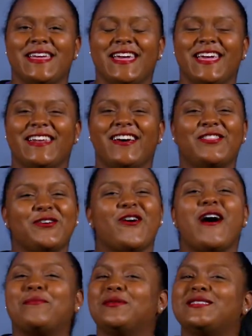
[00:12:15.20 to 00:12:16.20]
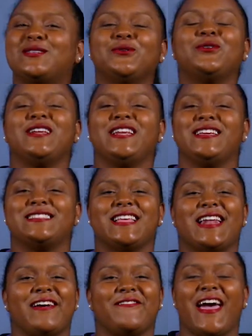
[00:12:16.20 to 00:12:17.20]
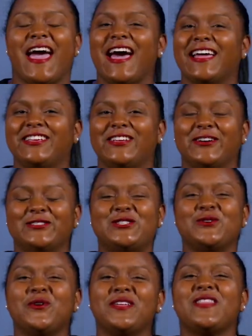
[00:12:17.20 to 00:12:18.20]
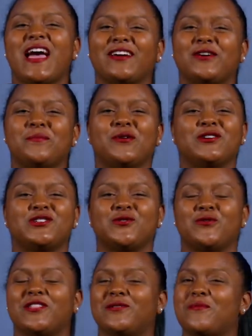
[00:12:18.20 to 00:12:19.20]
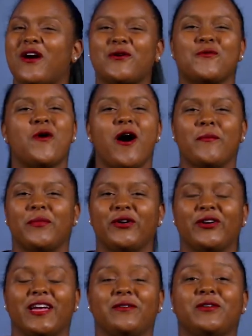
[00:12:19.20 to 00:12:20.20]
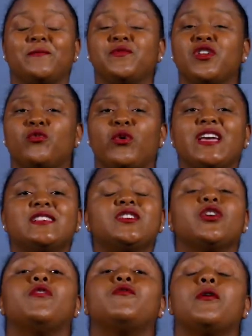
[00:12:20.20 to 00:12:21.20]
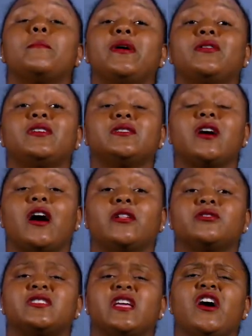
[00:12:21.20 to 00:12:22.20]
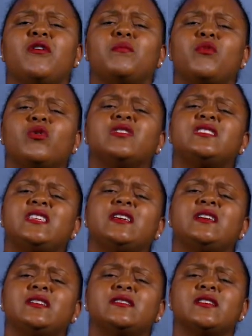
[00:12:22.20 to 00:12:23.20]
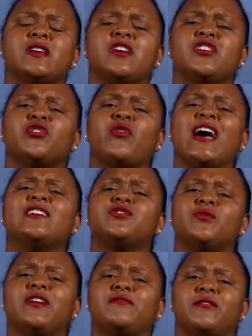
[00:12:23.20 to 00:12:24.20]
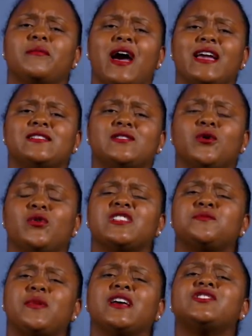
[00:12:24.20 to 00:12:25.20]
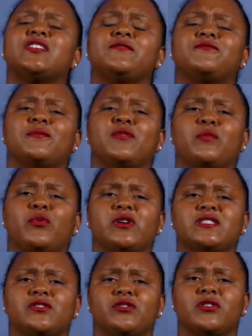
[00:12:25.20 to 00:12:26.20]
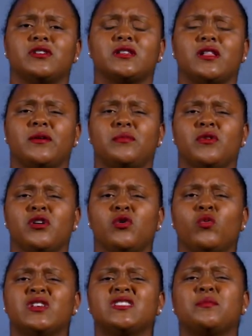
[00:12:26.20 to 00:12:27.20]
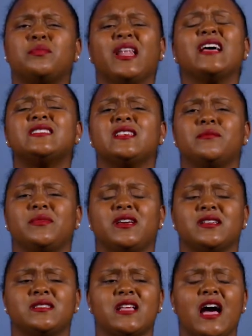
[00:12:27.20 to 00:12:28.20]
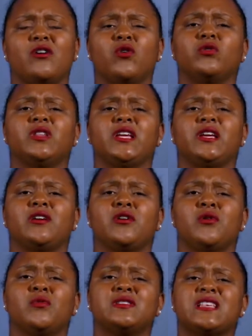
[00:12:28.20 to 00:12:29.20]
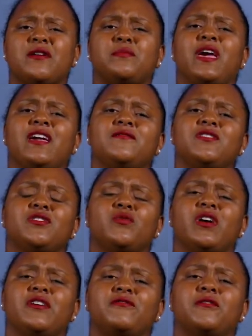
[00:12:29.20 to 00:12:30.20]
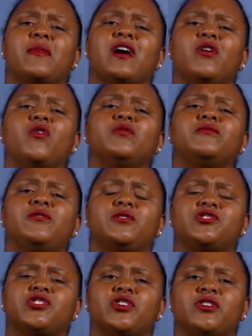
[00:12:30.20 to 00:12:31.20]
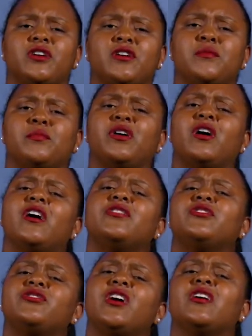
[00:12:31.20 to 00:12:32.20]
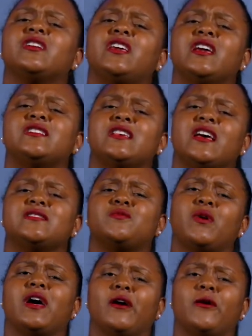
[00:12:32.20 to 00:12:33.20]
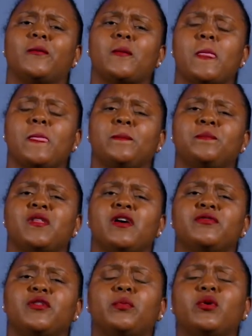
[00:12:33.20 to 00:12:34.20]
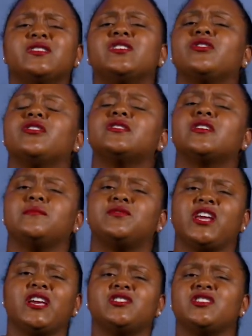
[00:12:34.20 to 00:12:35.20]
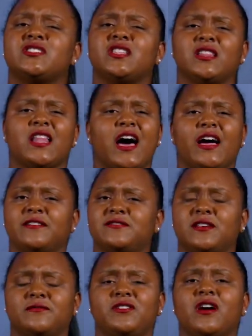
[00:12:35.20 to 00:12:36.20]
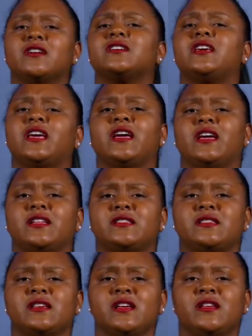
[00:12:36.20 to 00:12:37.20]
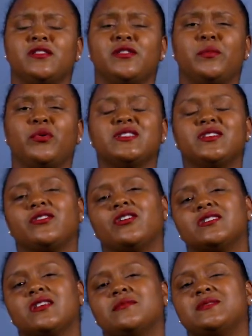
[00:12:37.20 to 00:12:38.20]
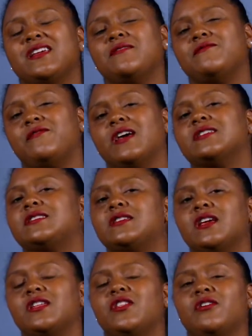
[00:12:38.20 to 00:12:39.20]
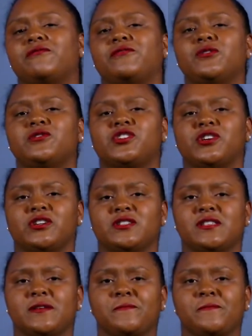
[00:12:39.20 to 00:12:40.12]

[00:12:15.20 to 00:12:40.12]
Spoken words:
And other opportunities that I've had, you know, doing that commercial with Mark Wahlberg and raising over $1 million to help more teens graduate from high school, especially from the Boys and Girls Club, was a blessing because not only was I paving the way for my own future, but other young kids as well. The Boys and Girls Club changes the lives of young kids. The Boys and Girls Clubs invest in their futures.